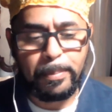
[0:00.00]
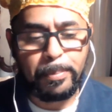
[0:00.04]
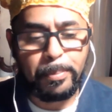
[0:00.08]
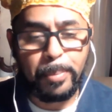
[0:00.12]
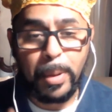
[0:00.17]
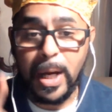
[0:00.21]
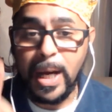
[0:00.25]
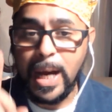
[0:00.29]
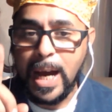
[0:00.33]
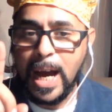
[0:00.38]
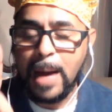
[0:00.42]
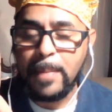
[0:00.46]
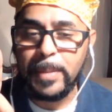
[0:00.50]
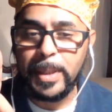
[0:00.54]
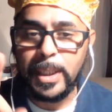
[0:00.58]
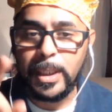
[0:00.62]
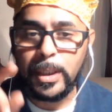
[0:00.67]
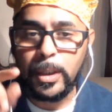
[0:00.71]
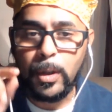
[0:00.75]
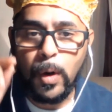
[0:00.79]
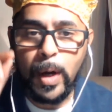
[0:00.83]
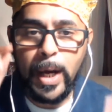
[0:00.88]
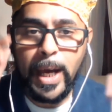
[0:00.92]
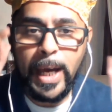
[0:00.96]
But I'm going to
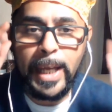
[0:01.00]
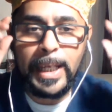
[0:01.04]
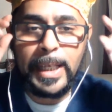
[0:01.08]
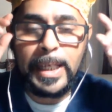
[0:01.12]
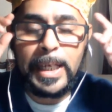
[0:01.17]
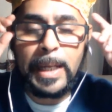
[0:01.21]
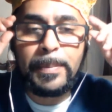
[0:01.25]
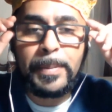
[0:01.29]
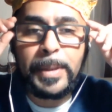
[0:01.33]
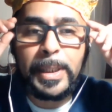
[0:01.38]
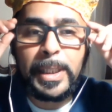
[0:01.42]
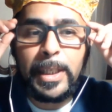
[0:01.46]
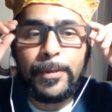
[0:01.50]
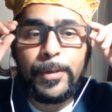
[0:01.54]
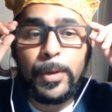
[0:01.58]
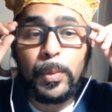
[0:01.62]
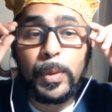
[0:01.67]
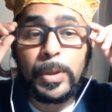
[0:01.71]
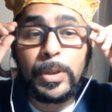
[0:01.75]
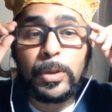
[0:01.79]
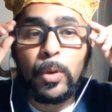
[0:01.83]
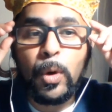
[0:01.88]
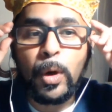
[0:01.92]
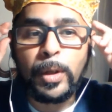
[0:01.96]
go ahead and I'm going to give you
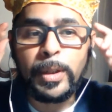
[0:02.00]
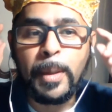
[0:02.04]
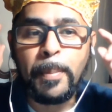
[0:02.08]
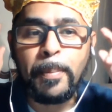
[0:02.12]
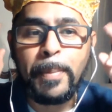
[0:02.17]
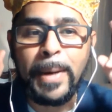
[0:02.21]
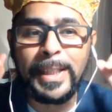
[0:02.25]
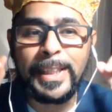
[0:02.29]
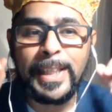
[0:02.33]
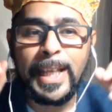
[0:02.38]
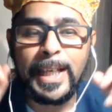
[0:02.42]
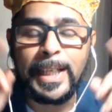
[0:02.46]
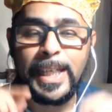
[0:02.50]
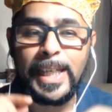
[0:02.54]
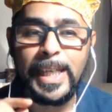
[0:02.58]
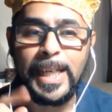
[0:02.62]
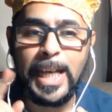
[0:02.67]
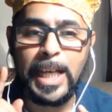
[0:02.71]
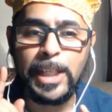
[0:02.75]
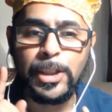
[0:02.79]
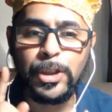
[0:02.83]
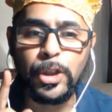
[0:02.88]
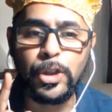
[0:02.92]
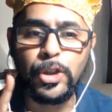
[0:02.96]
what's called a
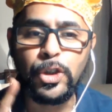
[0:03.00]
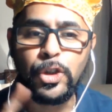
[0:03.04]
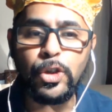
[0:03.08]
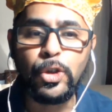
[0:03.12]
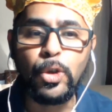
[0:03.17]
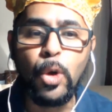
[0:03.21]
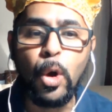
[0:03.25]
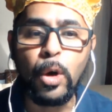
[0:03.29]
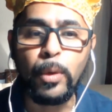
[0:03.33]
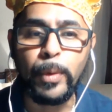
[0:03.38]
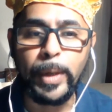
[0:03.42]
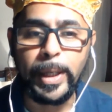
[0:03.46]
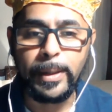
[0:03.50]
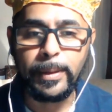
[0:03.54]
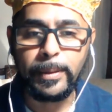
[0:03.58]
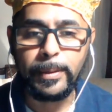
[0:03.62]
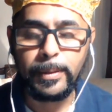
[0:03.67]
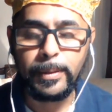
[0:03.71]
pataki. It's a story,